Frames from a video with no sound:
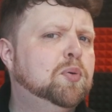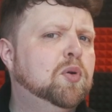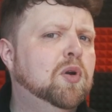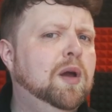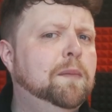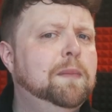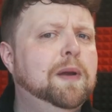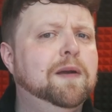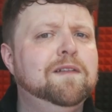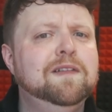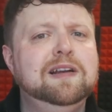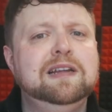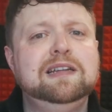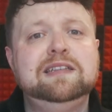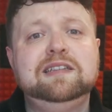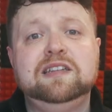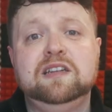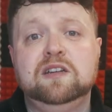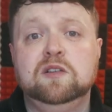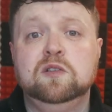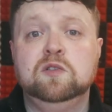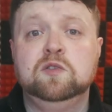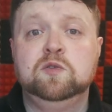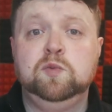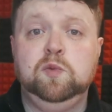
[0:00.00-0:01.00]
primarily
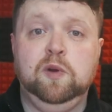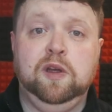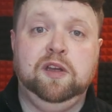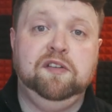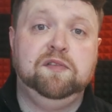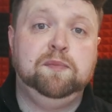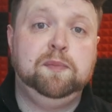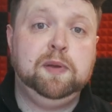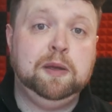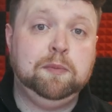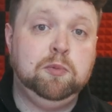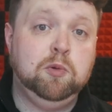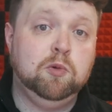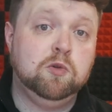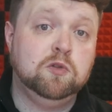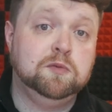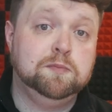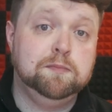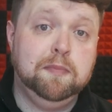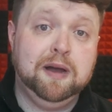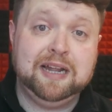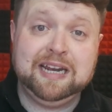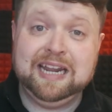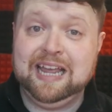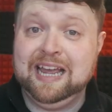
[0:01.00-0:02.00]
deals with people's
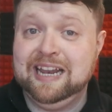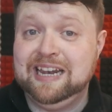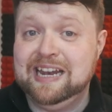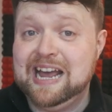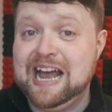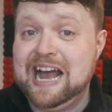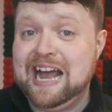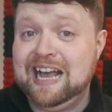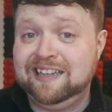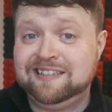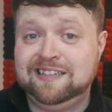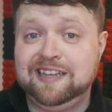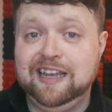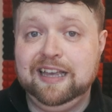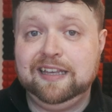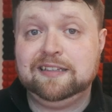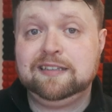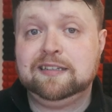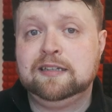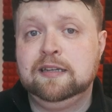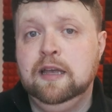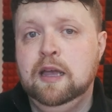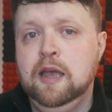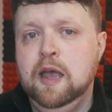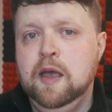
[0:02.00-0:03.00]
money and
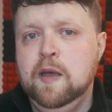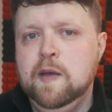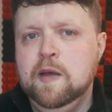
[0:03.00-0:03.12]
assets,